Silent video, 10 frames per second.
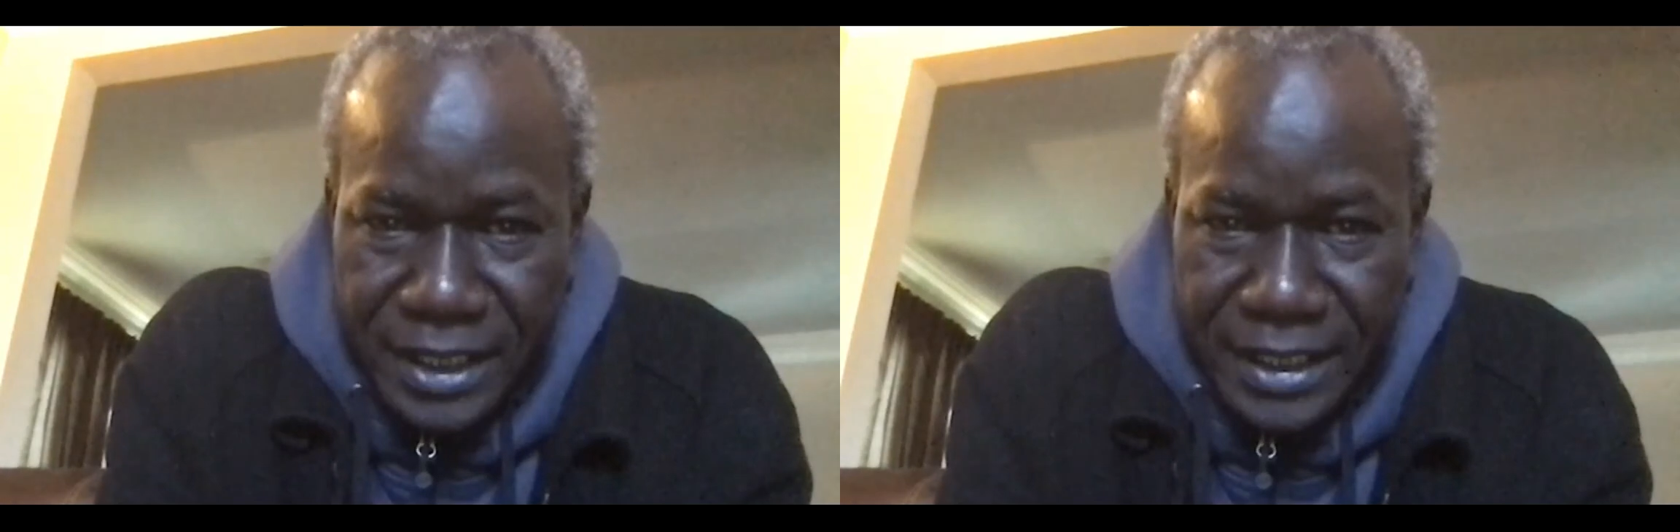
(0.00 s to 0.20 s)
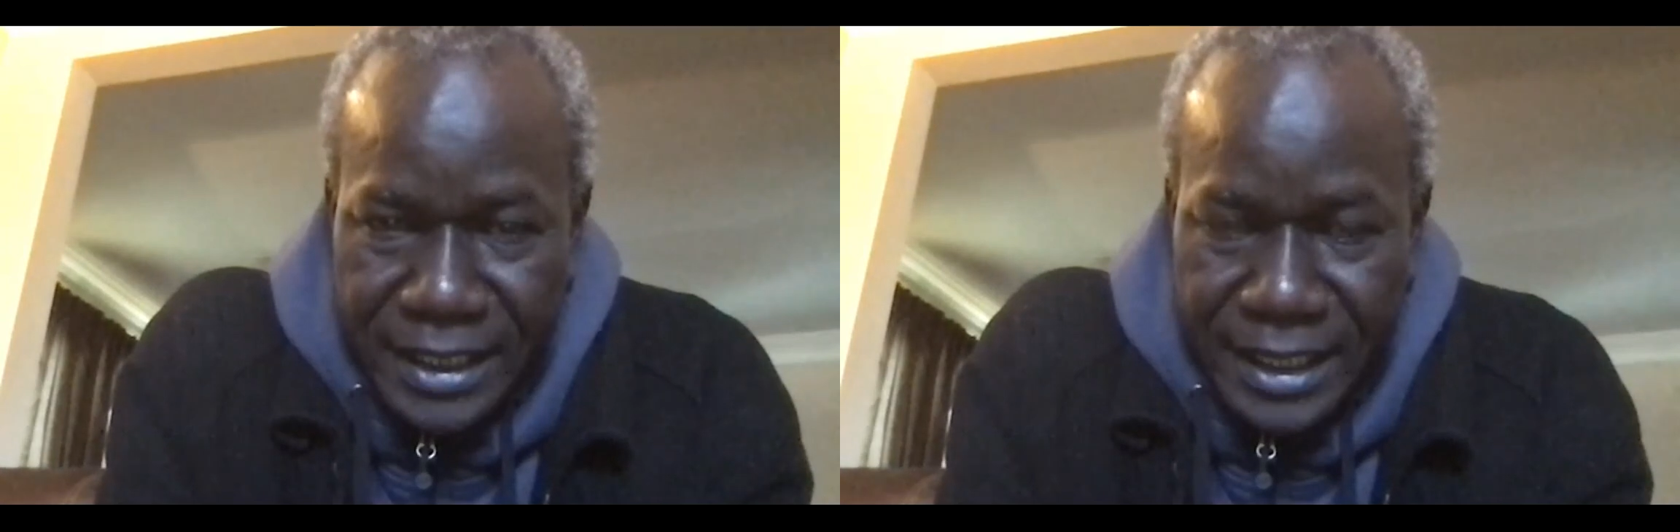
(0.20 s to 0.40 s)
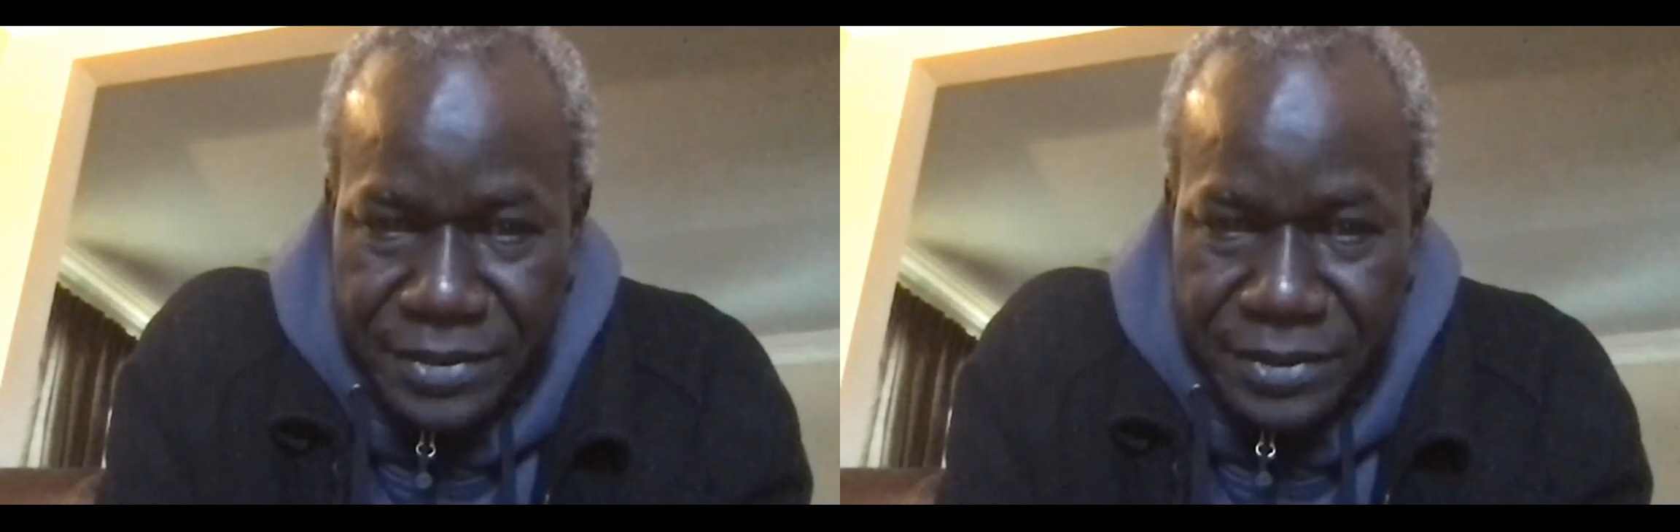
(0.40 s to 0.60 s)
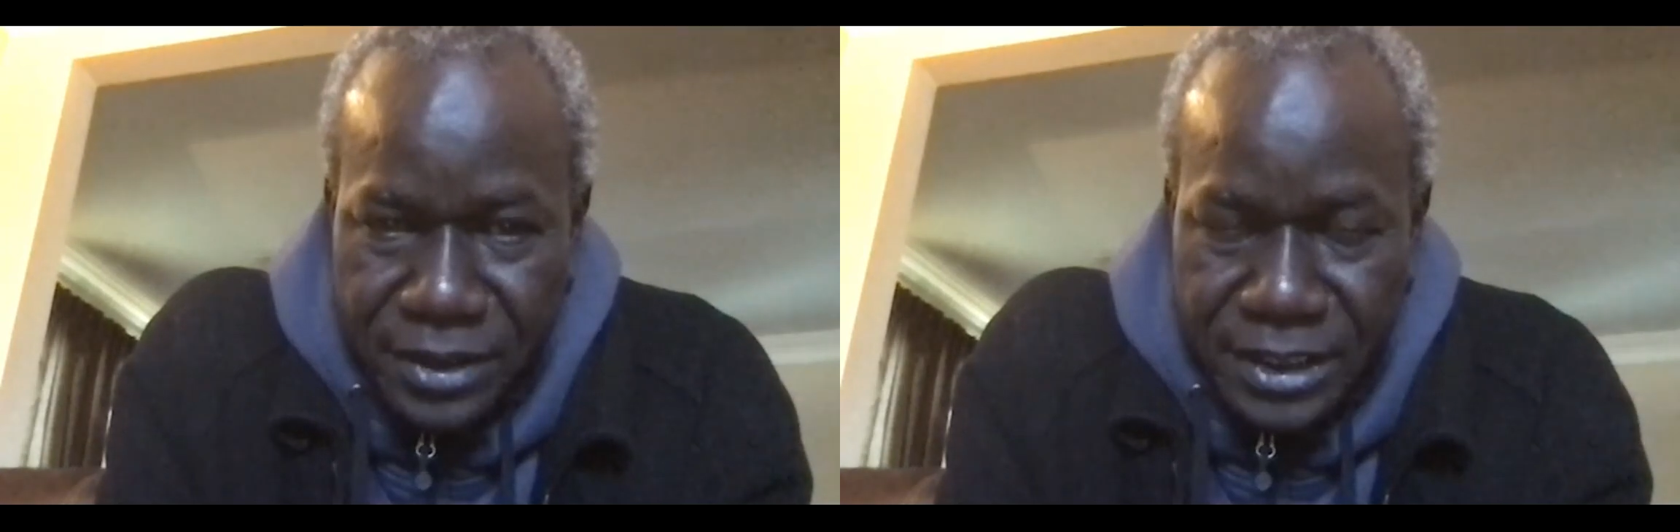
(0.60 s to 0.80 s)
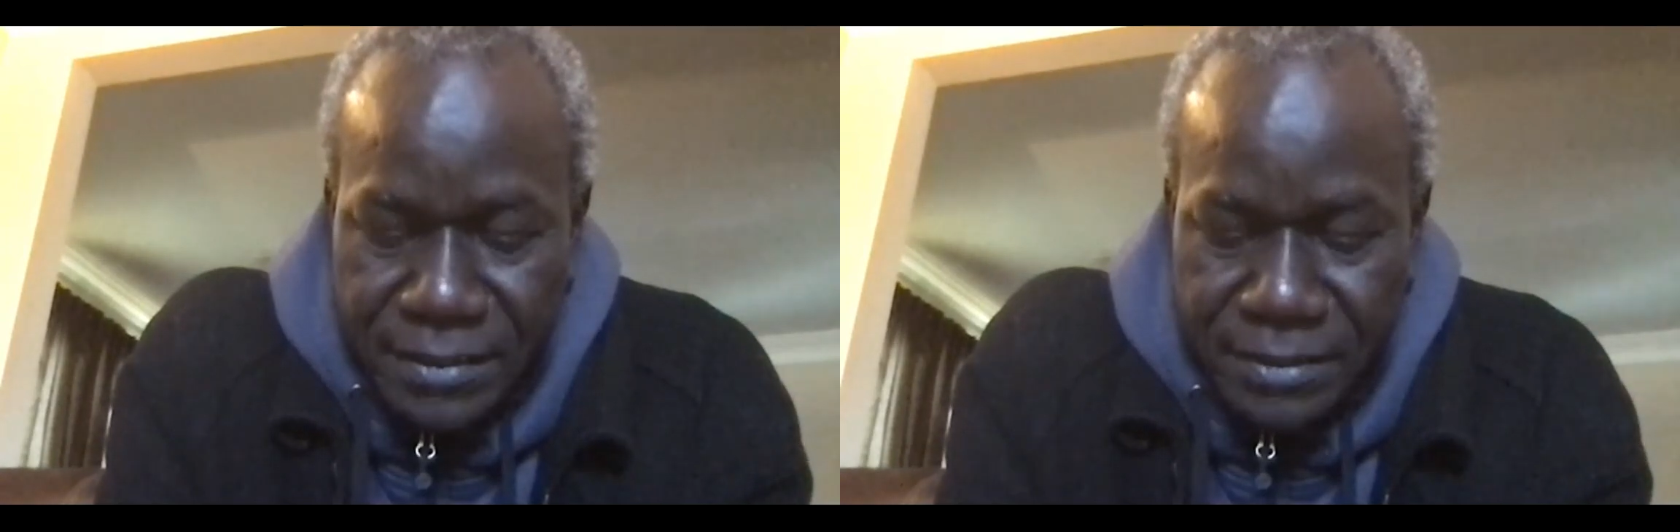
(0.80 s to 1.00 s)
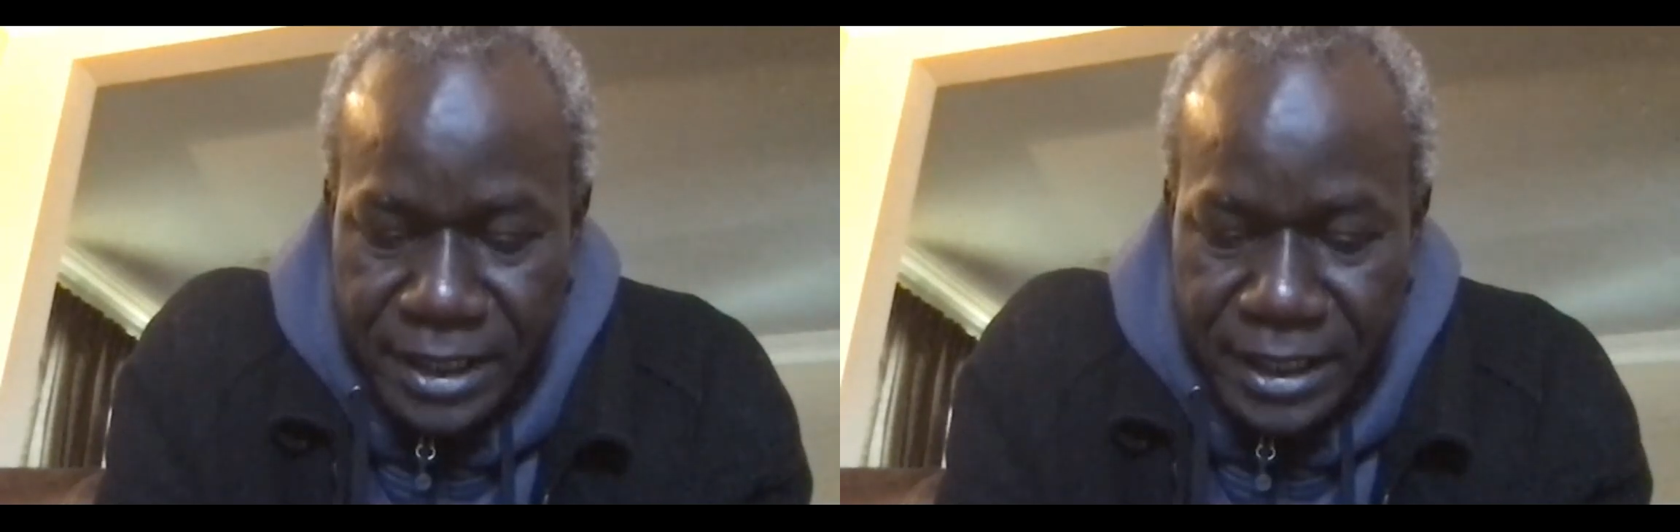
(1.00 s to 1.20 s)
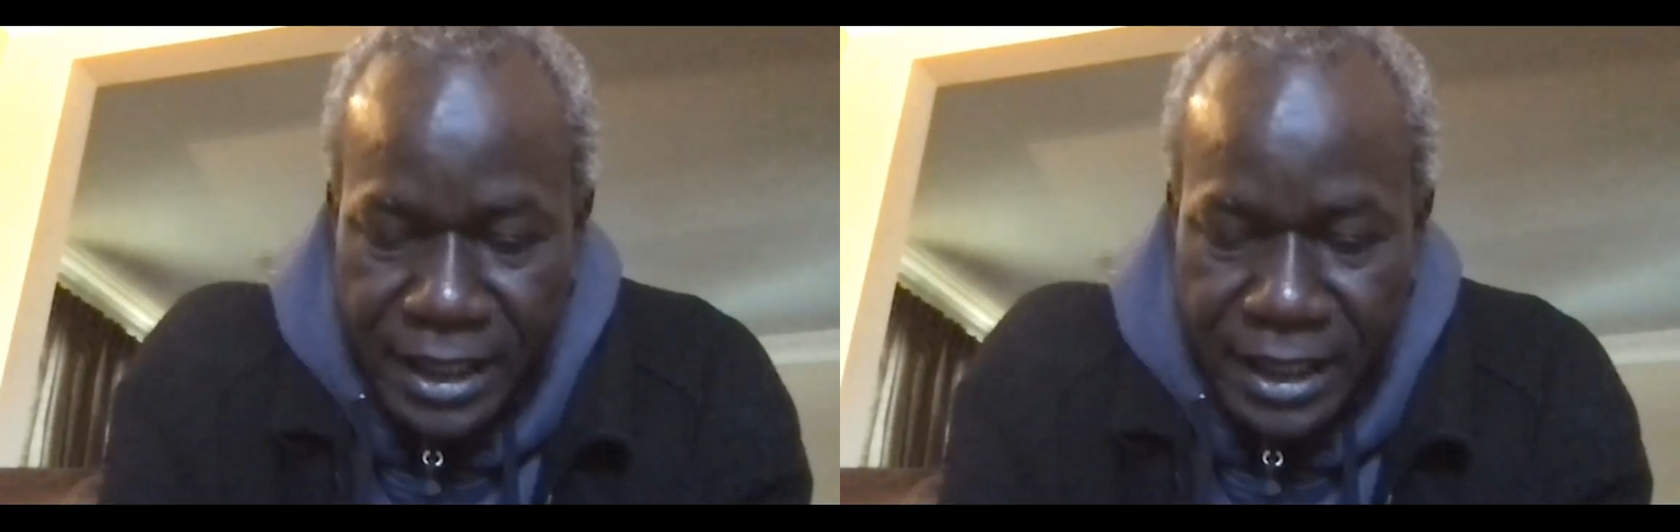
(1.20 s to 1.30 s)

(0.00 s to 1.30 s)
and then I told him,